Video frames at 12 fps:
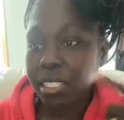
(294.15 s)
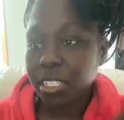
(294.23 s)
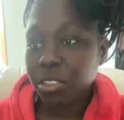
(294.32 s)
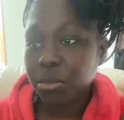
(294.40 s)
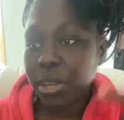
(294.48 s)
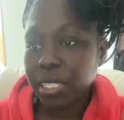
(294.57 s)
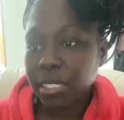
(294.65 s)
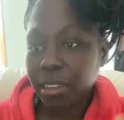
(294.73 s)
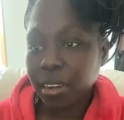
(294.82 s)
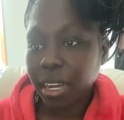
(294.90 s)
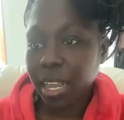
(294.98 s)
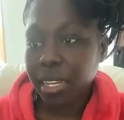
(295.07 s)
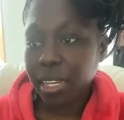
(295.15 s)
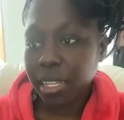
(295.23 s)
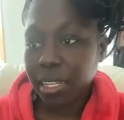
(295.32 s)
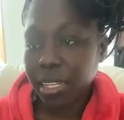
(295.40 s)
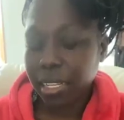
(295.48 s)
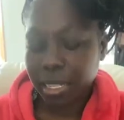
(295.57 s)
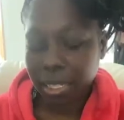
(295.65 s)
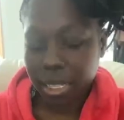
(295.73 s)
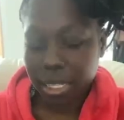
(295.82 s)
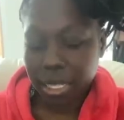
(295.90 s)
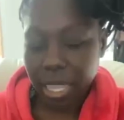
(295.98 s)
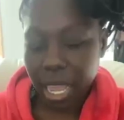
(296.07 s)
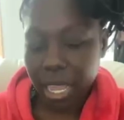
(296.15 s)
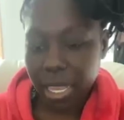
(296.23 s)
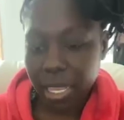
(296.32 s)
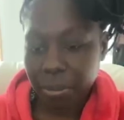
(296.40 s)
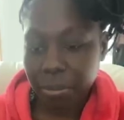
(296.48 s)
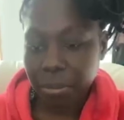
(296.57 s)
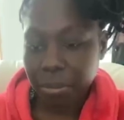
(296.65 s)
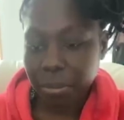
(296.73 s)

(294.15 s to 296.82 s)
situations are kind of the same.